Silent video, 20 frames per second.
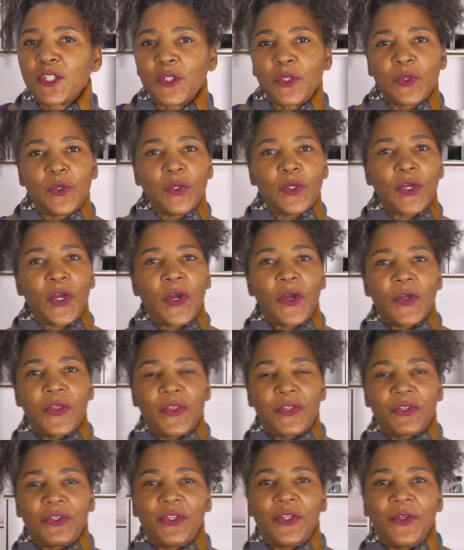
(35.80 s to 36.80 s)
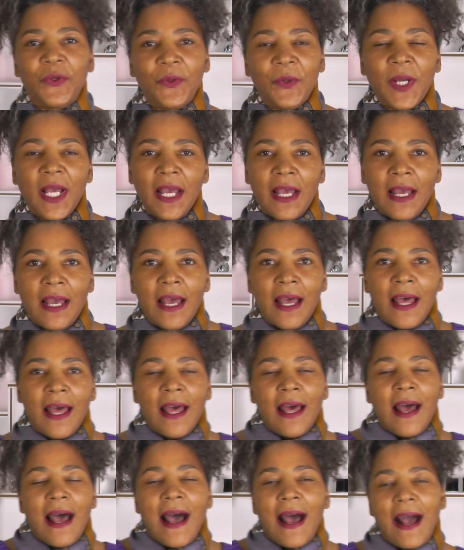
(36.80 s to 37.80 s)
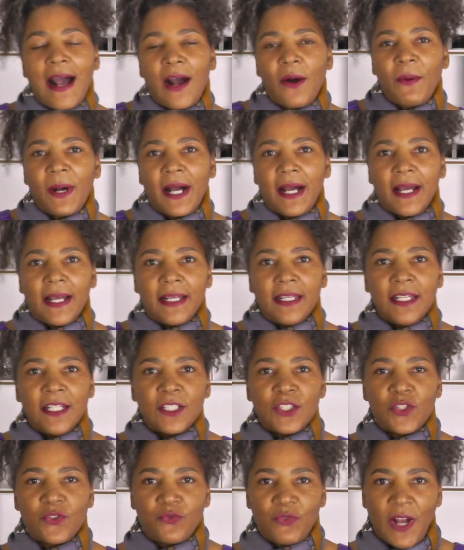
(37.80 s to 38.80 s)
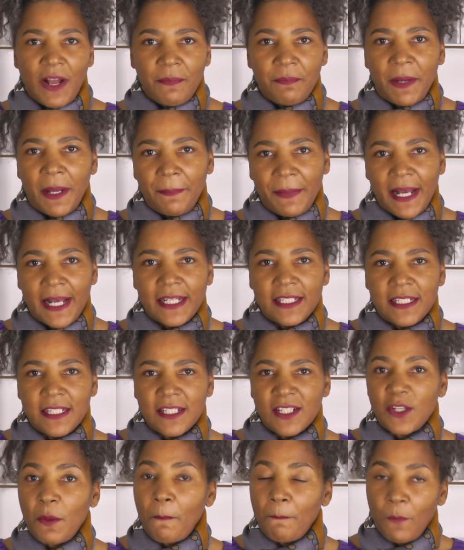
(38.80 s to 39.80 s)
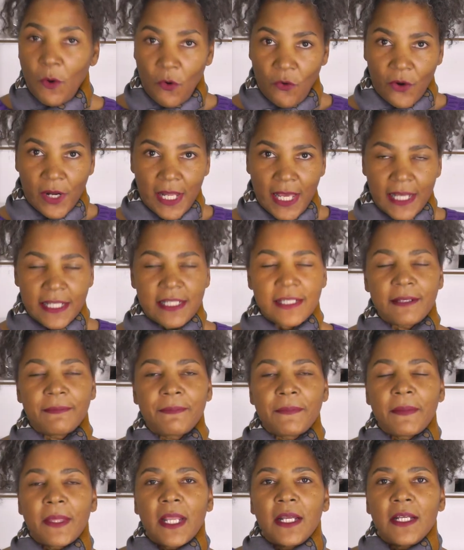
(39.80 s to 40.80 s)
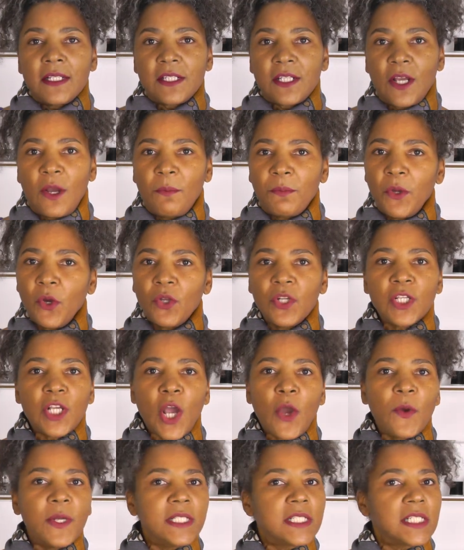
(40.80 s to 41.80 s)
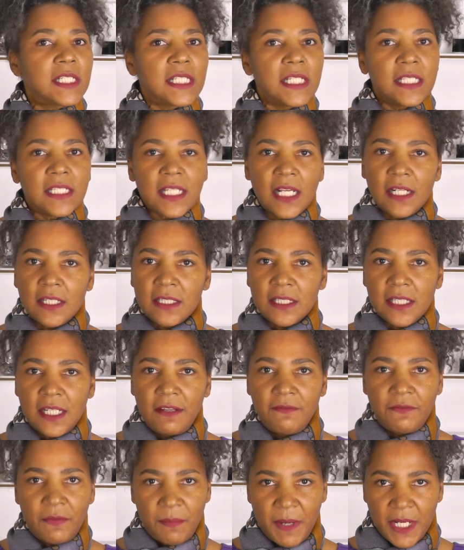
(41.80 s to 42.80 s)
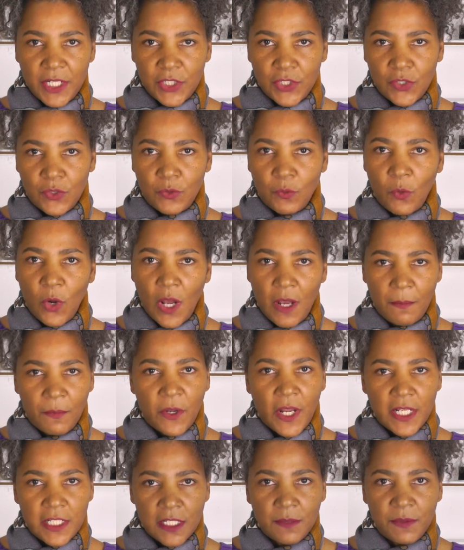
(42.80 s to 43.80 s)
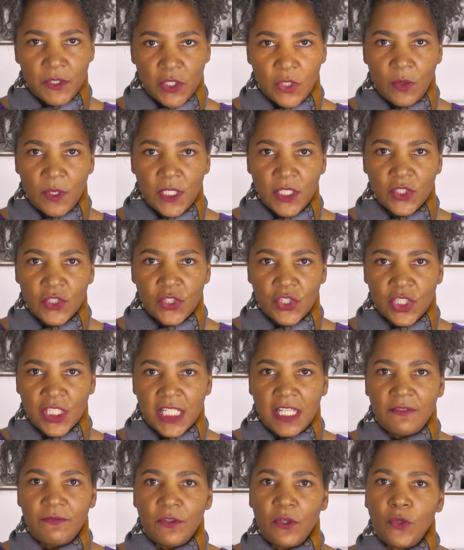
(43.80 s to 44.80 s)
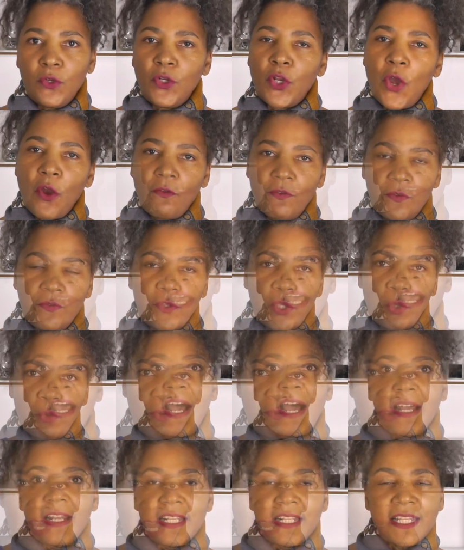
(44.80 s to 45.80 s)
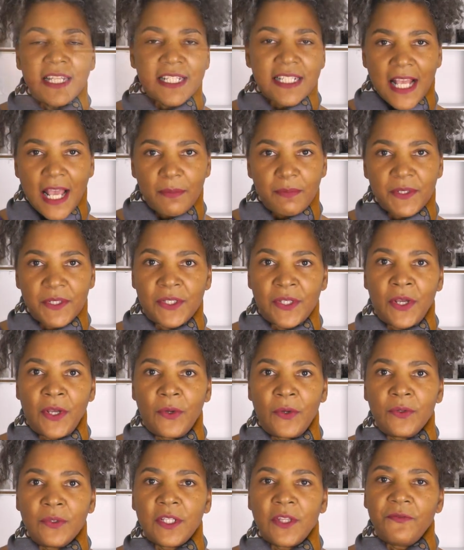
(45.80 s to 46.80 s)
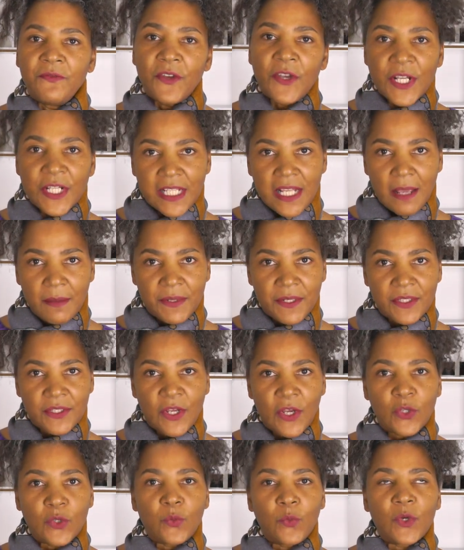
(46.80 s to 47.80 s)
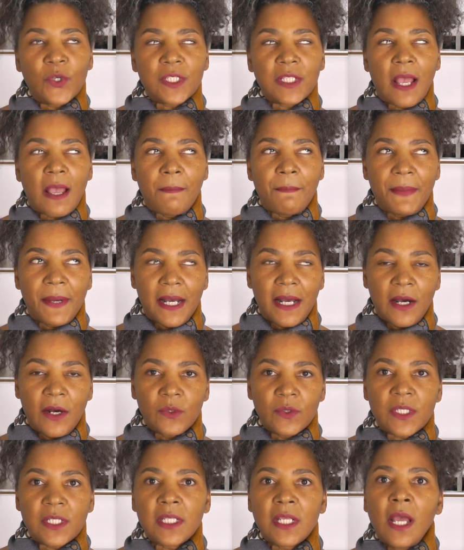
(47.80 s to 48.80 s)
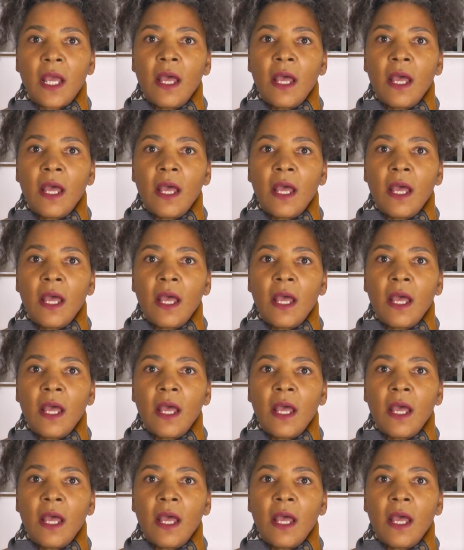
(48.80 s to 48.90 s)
to go through how I draft my patterns more or less. So I'm not going to go into detailed information. What I'm going to be doing is just give you an overview. And in this episode, the first episode was about